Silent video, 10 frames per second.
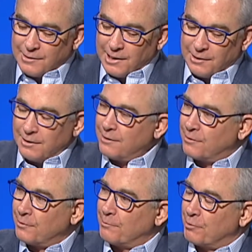"The
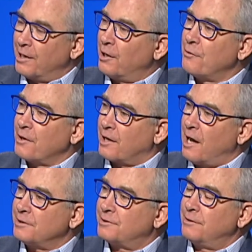thrill, bringing you the
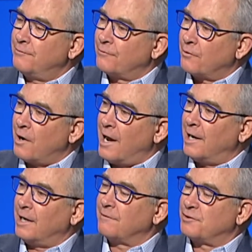constant
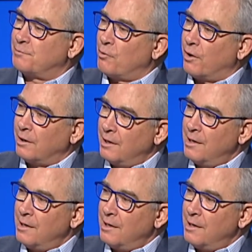variety of sport,